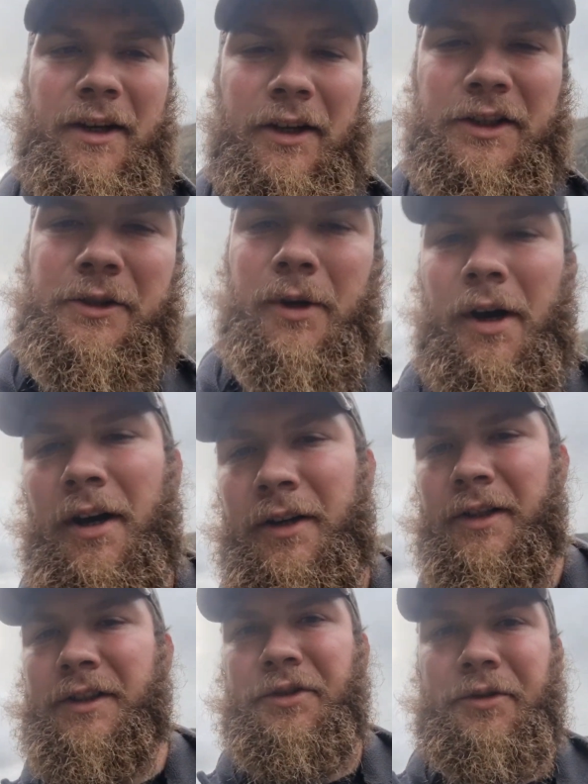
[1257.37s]
Not too hot,
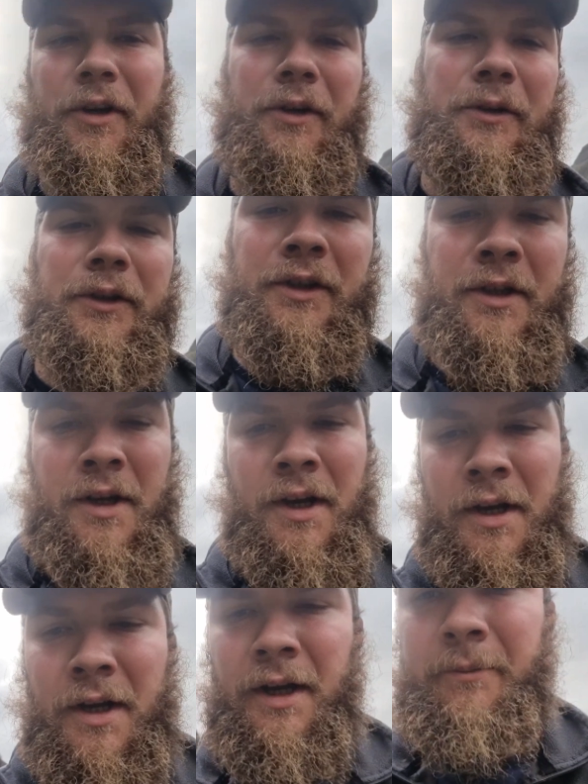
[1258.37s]
not too cold.
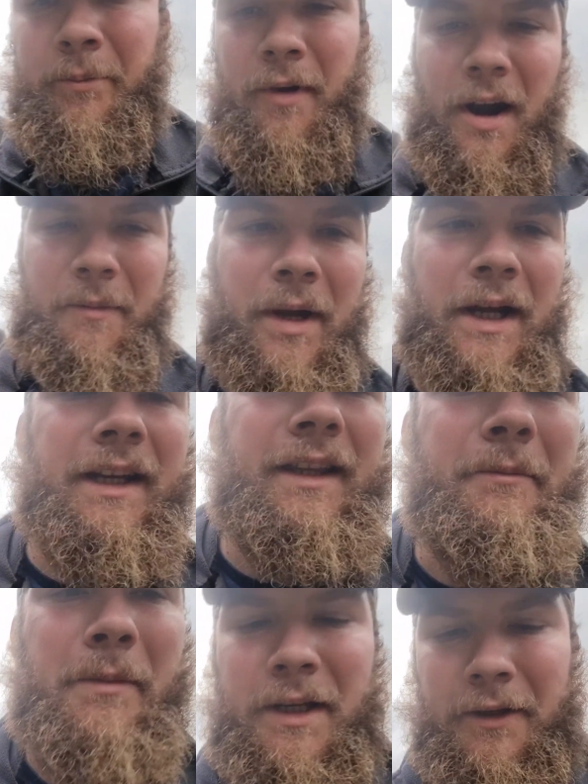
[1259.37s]
Right bang in
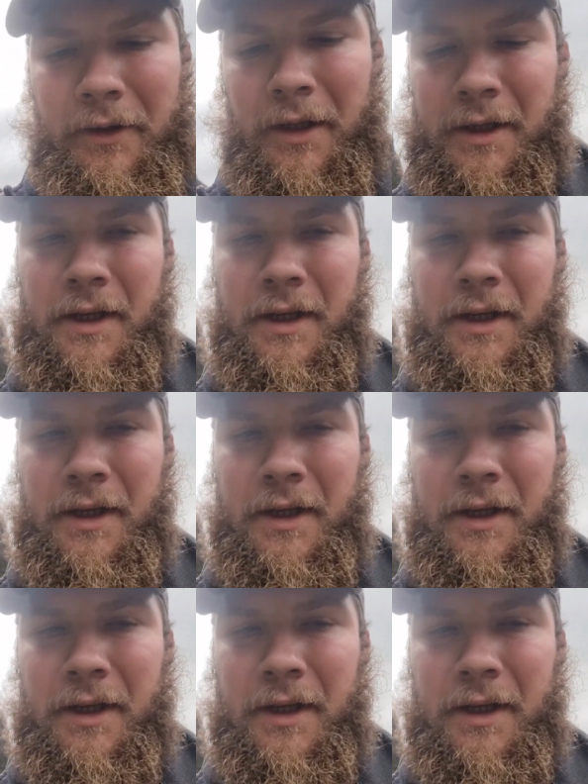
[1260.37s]
the middle.